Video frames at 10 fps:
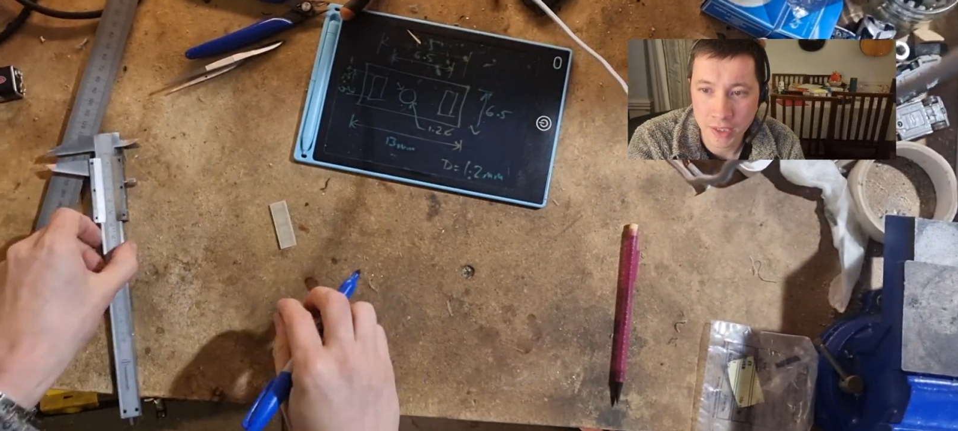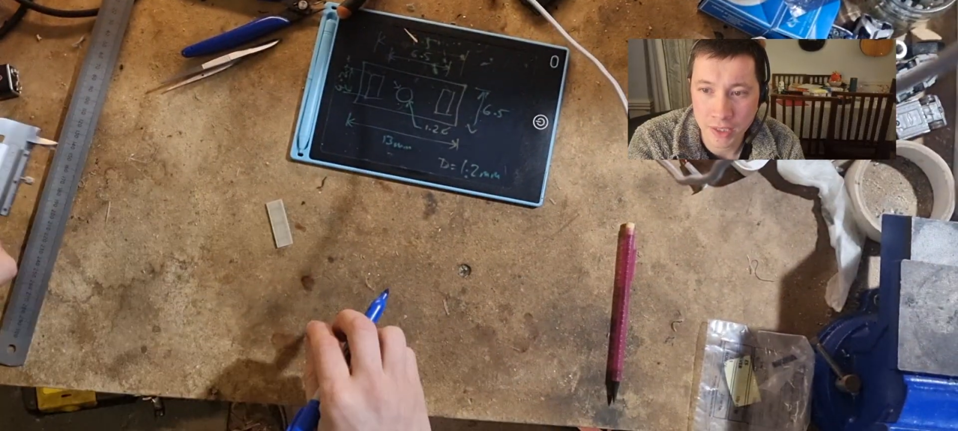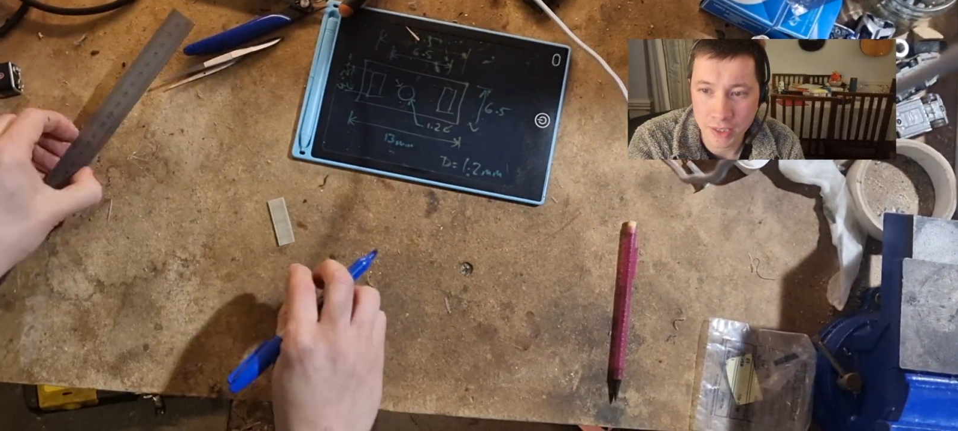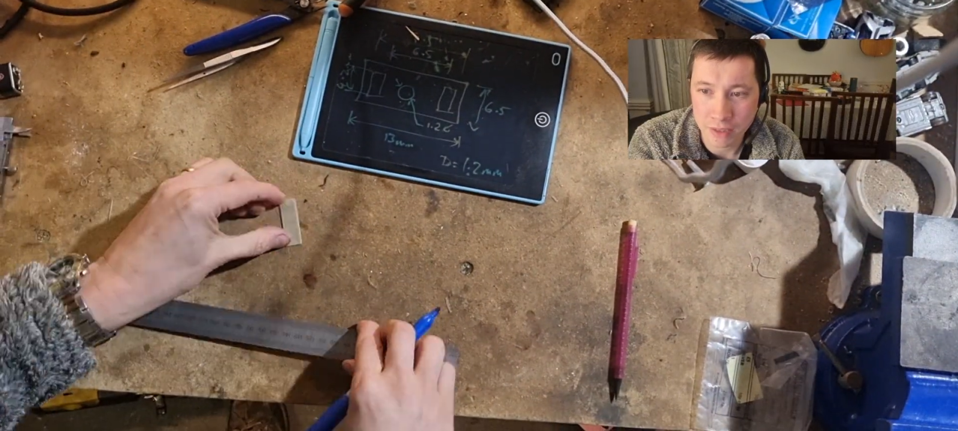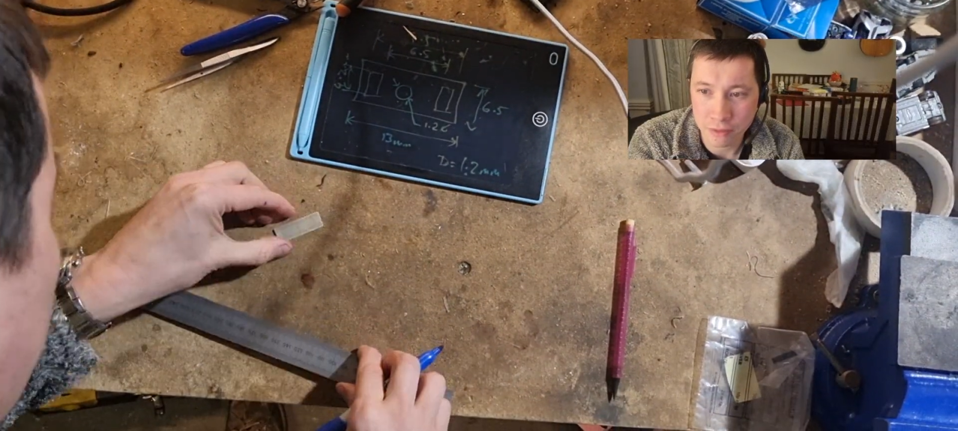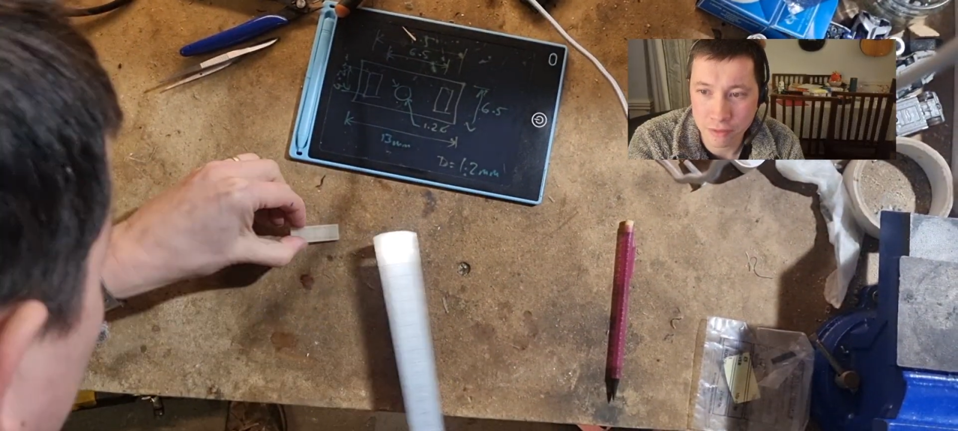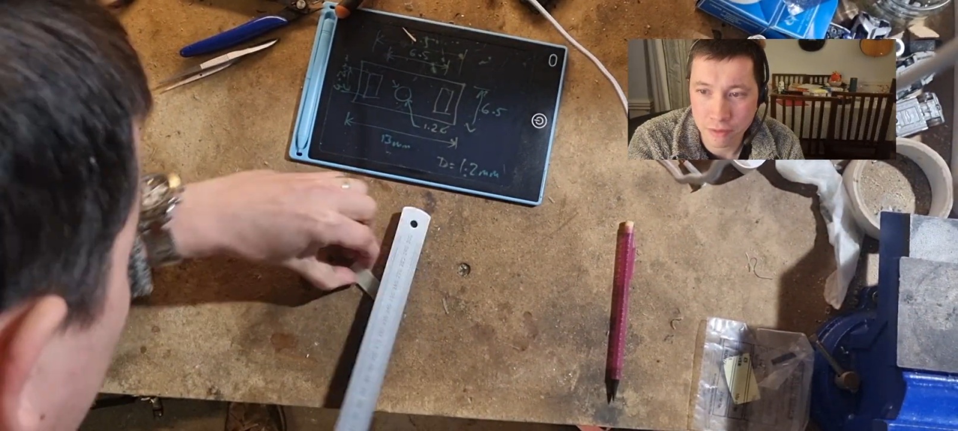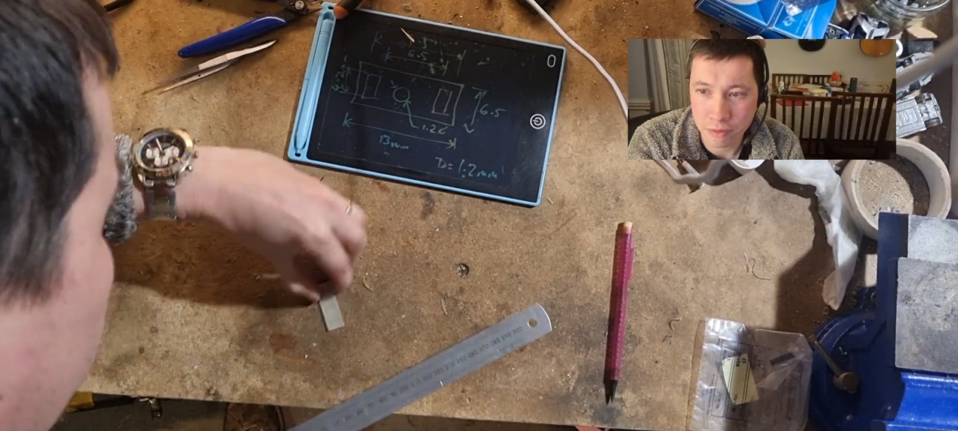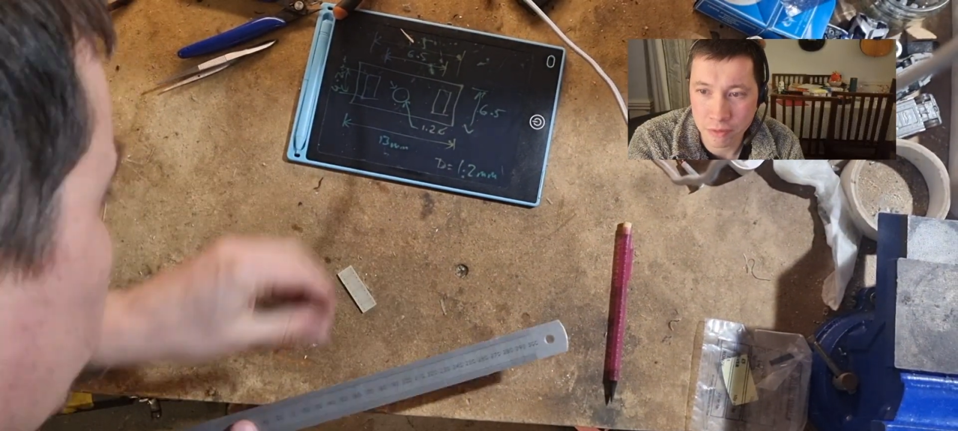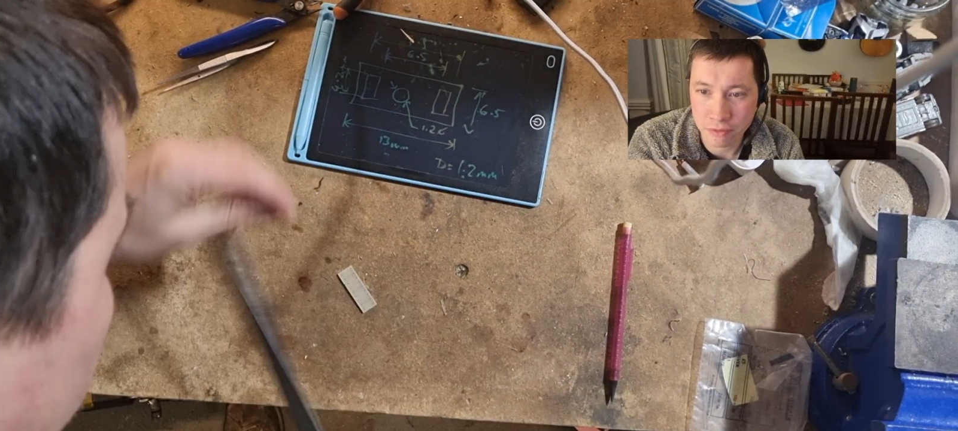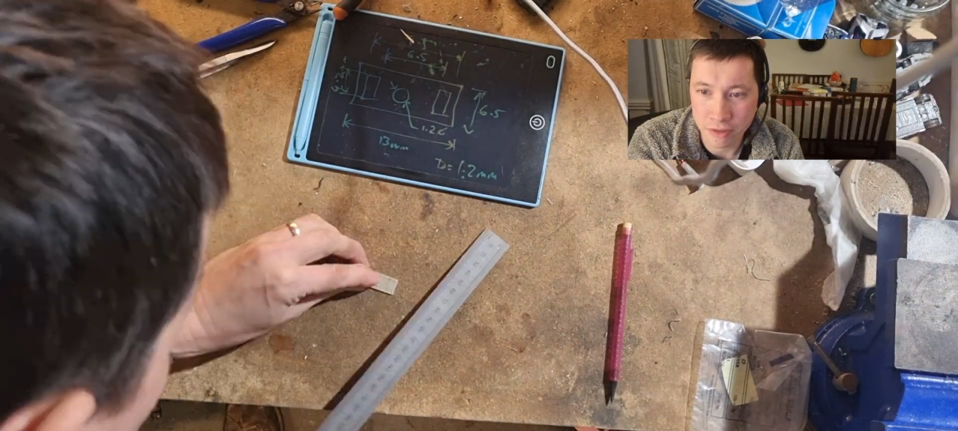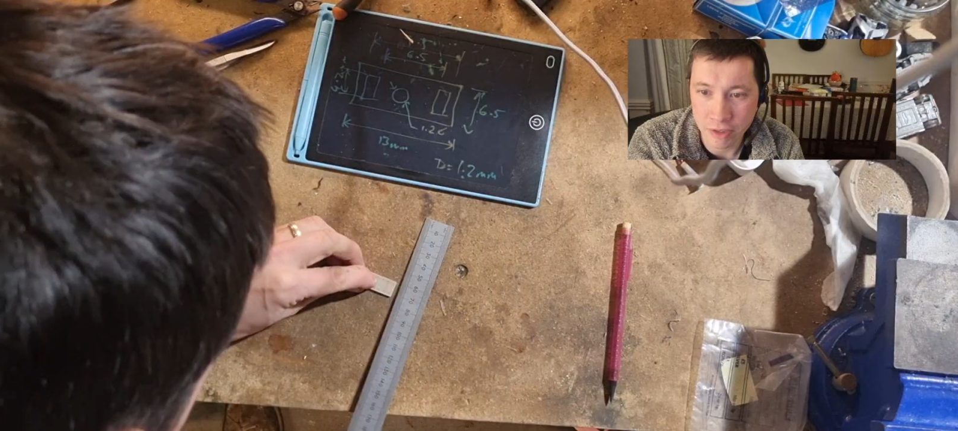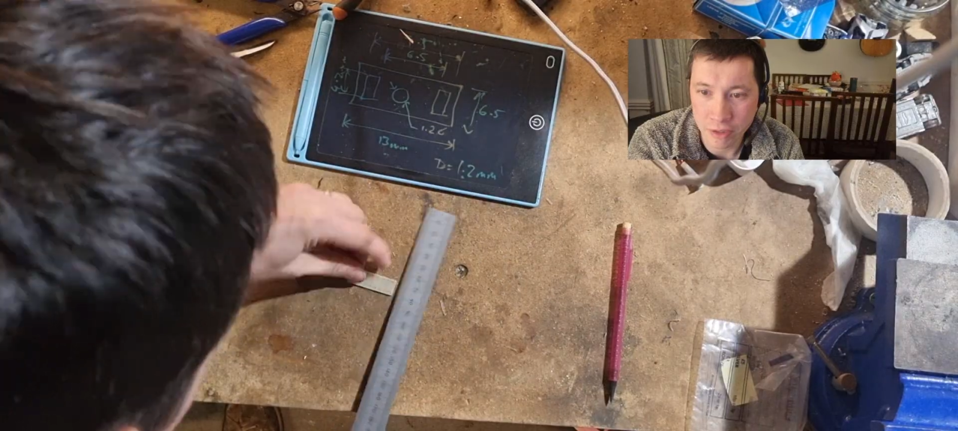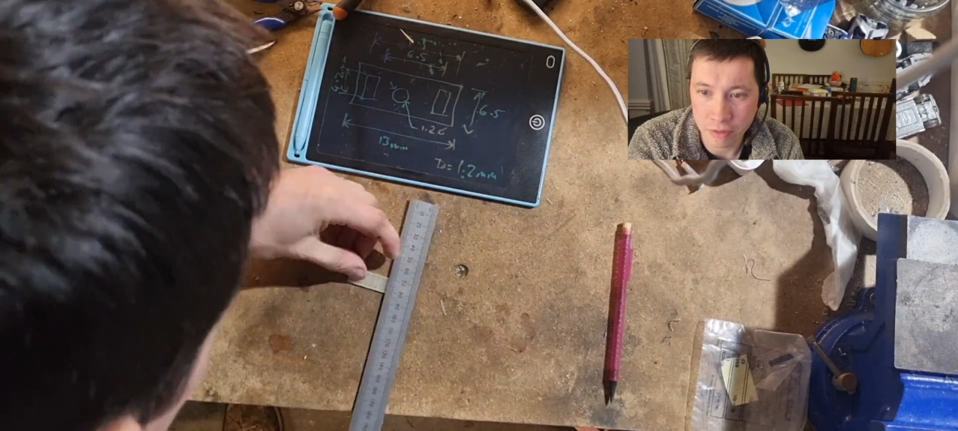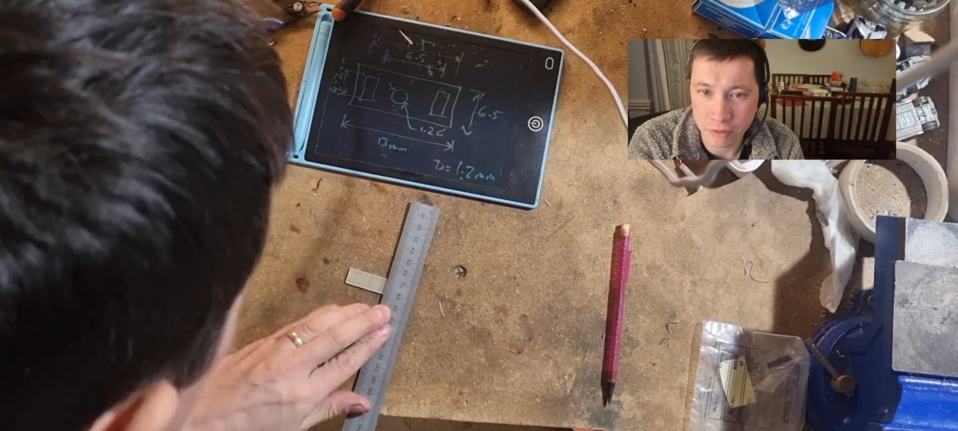and that was from a
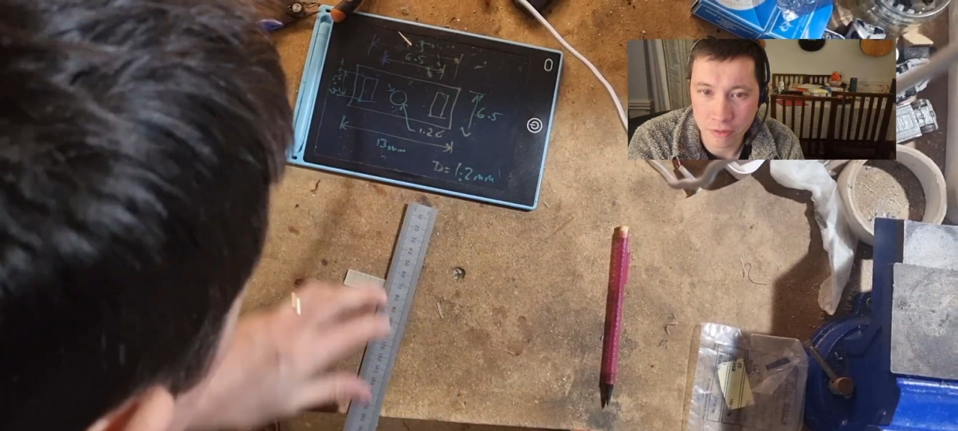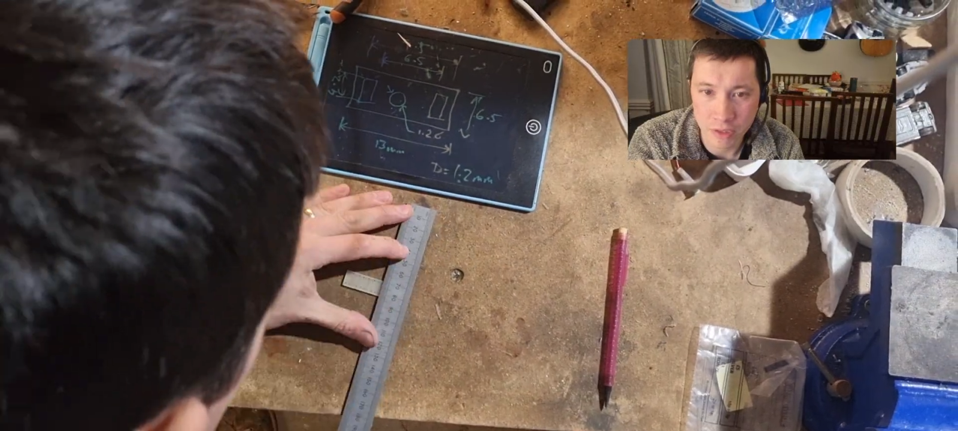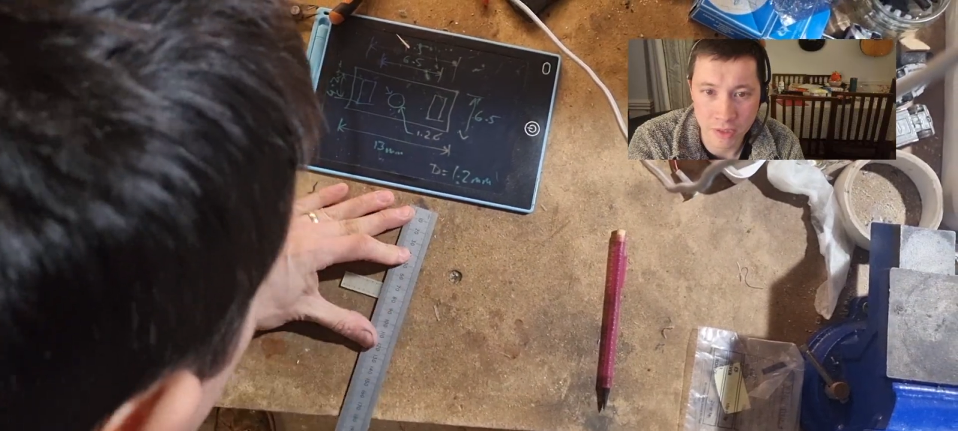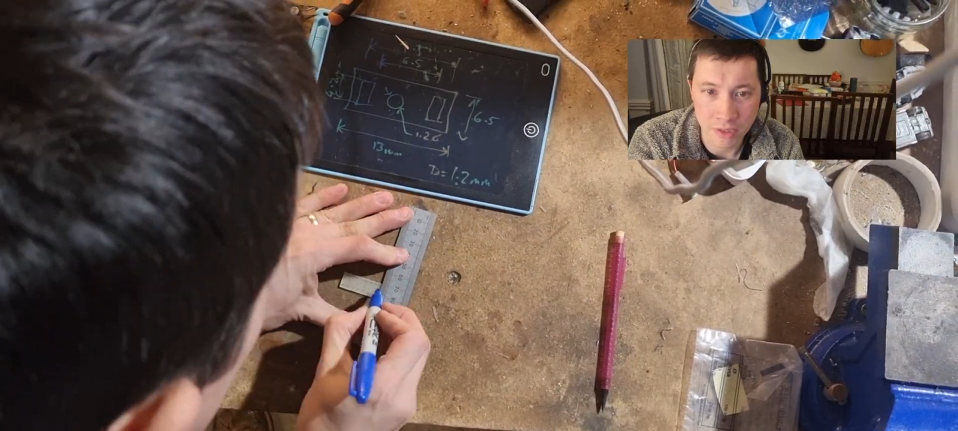very old